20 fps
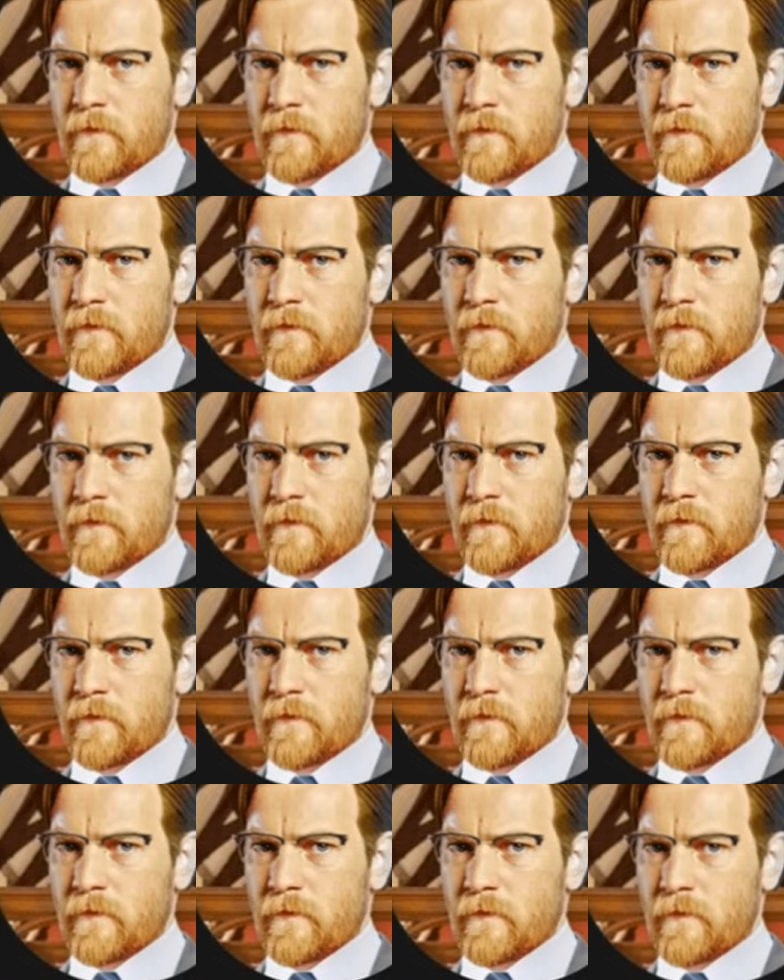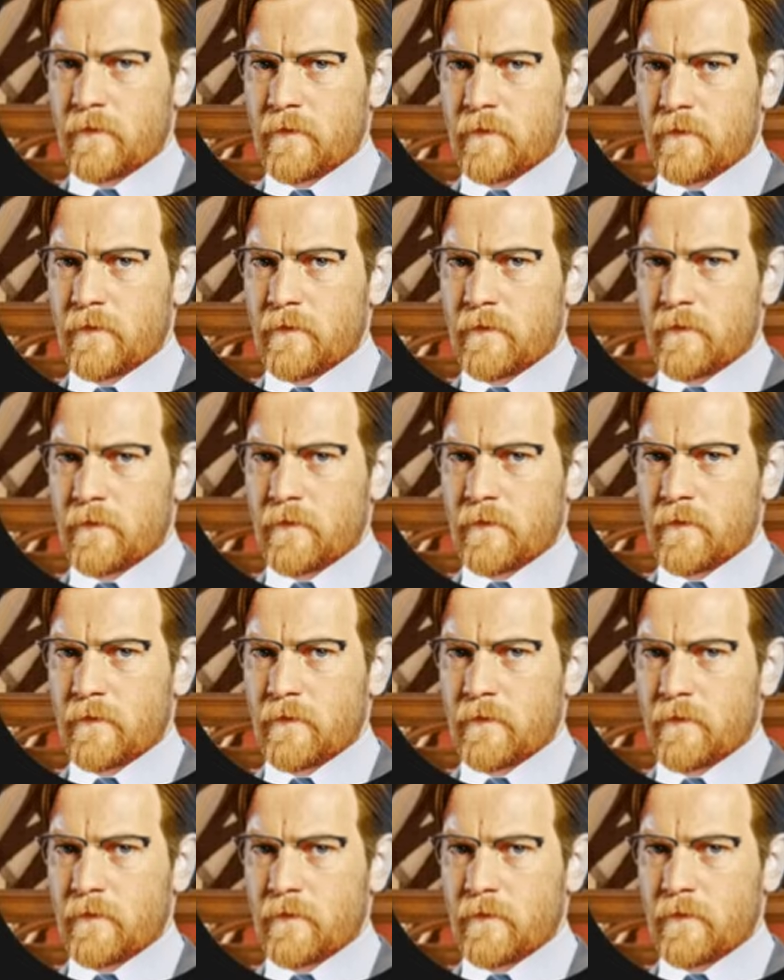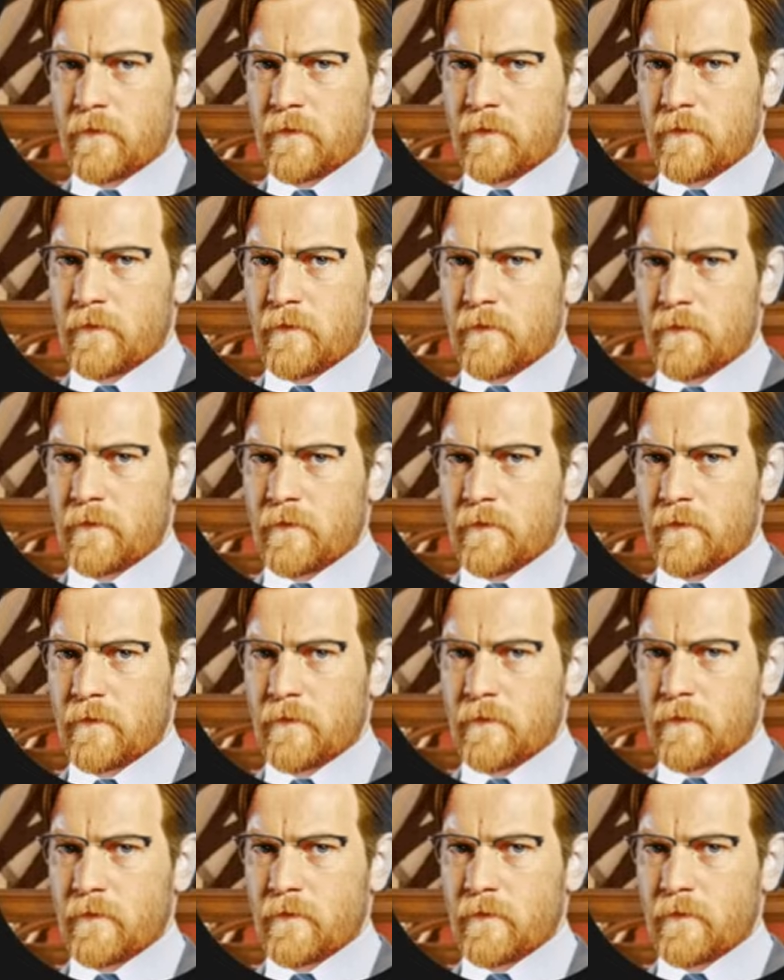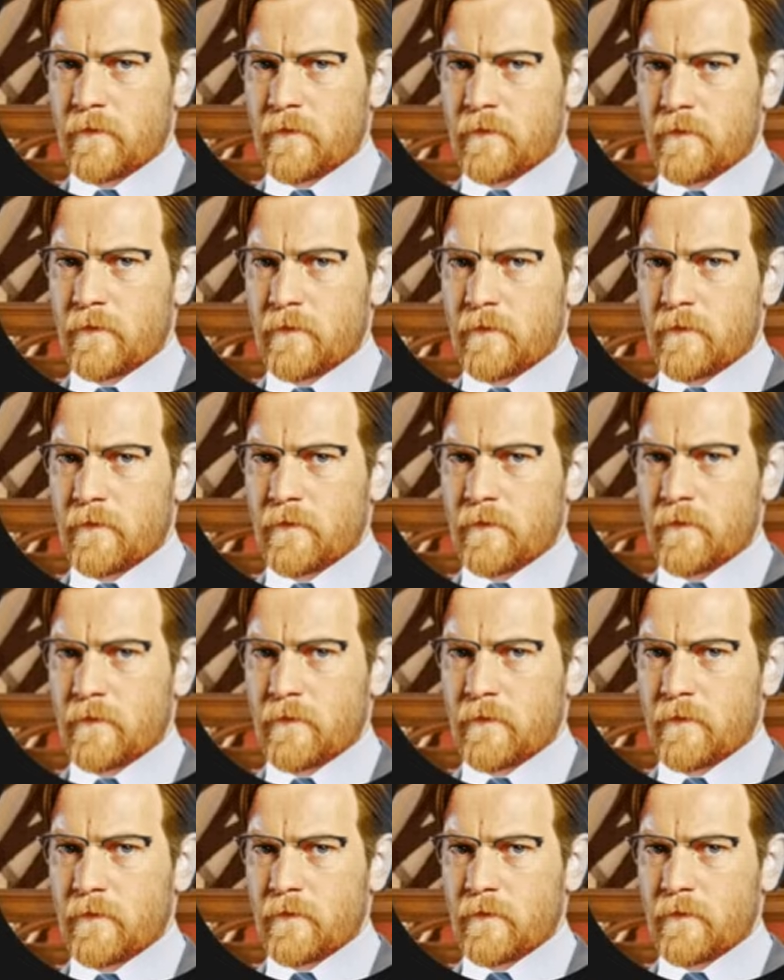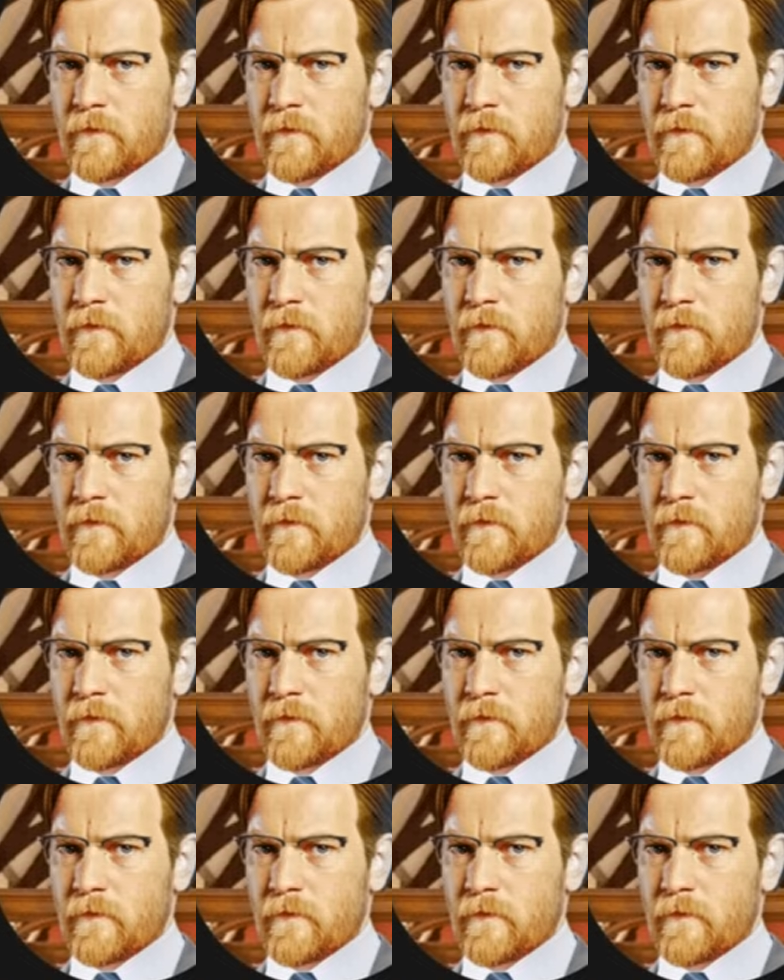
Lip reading: No words are spoken by the person on screen.